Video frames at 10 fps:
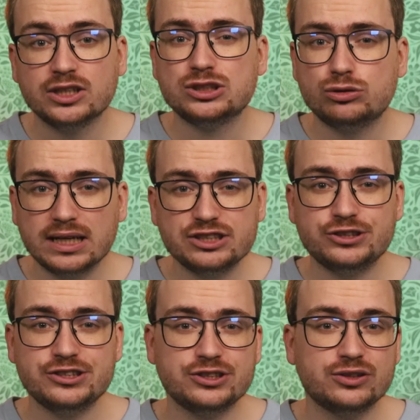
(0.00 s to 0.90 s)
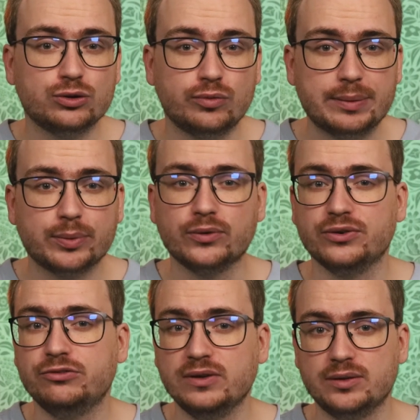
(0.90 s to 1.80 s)
try changing the grip or the
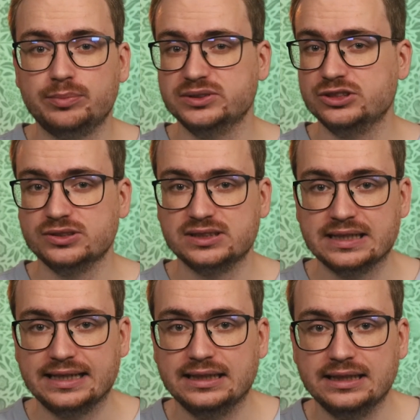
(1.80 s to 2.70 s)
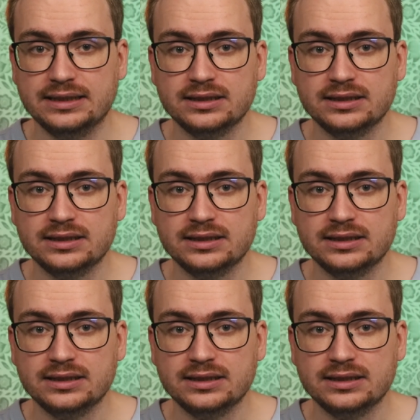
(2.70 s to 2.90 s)
finger position slightly.